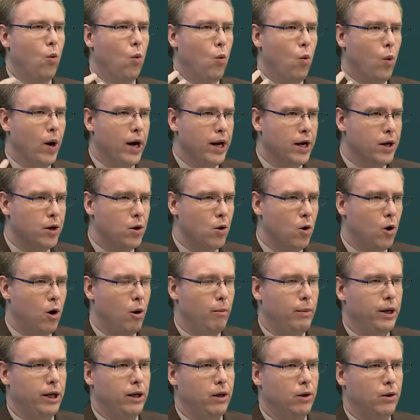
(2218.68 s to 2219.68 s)
We're
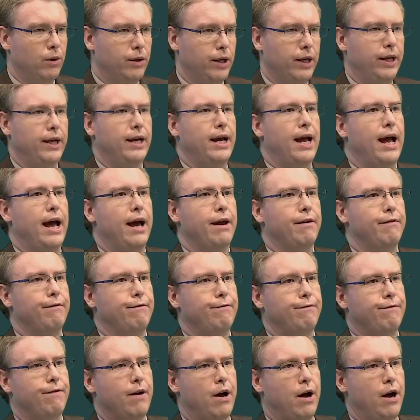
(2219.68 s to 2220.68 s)
normally looking at
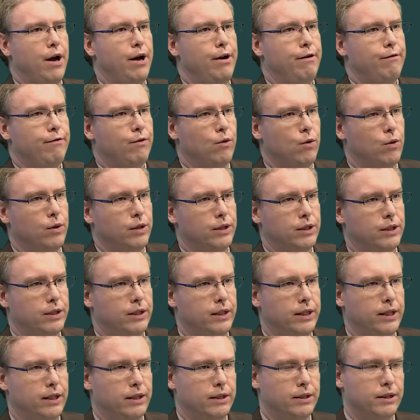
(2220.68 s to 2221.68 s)
five or
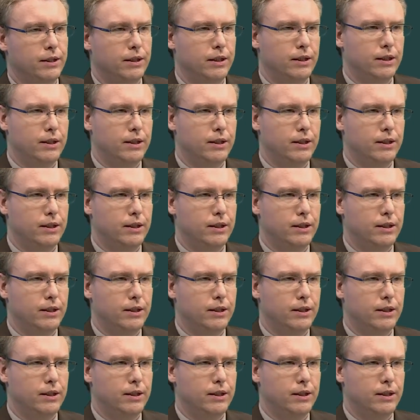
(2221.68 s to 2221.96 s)
six